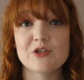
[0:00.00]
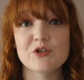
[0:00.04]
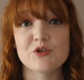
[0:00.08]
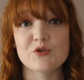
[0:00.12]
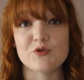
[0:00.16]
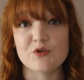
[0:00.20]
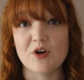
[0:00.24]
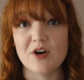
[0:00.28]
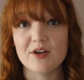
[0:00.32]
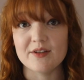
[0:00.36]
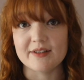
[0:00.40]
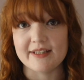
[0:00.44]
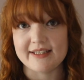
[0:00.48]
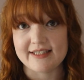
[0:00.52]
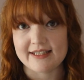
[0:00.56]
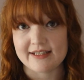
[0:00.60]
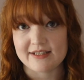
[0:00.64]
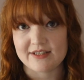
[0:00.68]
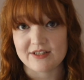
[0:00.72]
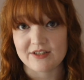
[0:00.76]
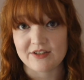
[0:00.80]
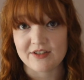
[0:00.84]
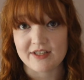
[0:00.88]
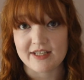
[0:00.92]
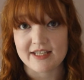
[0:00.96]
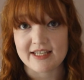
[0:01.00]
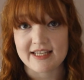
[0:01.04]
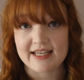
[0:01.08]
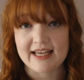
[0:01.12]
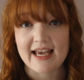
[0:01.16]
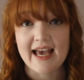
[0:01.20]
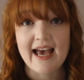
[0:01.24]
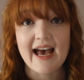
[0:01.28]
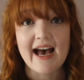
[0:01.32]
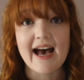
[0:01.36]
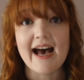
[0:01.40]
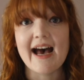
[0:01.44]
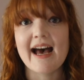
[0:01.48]
Strongly disagree.
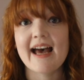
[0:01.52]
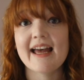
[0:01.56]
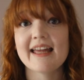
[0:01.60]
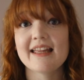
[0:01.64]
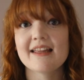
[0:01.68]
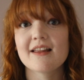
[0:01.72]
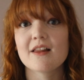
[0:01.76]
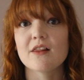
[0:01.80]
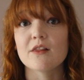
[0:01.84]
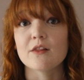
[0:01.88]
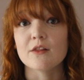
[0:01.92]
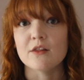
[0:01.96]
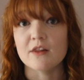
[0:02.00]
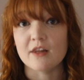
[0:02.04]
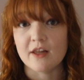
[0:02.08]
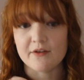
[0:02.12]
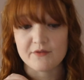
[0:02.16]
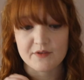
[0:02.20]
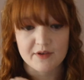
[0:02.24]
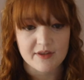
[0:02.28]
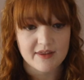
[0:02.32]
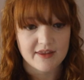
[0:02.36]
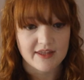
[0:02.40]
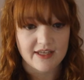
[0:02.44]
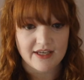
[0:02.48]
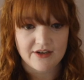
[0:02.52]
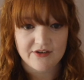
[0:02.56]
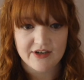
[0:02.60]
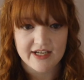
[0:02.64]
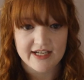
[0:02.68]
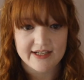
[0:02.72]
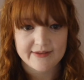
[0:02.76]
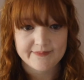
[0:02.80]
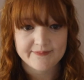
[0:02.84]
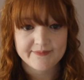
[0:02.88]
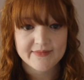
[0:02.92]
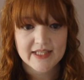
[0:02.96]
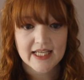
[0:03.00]
I love a
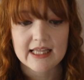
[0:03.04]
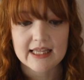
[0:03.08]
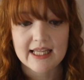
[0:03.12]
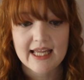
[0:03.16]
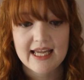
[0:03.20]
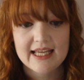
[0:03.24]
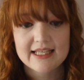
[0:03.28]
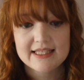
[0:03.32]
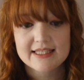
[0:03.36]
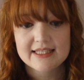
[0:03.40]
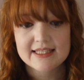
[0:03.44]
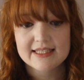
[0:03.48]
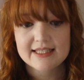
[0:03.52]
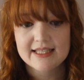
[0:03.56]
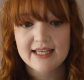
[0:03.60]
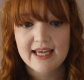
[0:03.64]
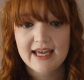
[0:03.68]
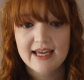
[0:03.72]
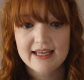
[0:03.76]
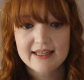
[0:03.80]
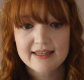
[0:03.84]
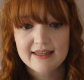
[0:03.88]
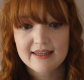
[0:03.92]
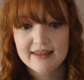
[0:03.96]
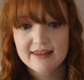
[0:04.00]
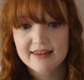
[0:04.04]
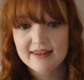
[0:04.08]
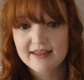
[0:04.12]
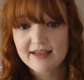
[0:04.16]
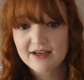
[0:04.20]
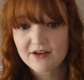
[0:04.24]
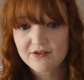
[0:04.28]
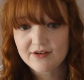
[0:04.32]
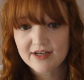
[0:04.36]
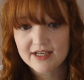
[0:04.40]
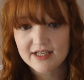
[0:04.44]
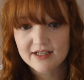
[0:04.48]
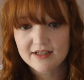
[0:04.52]
theory. Let's get
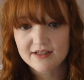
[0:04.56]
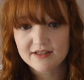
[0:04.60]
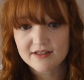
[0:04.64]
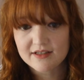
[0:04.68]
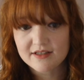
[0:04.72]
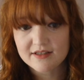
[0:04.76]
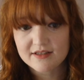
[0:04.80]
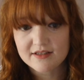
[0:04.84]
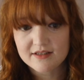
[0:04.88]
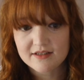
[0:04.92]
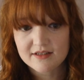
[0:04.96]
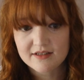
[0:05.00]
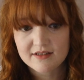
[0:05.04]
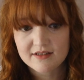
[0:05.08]
theoretical.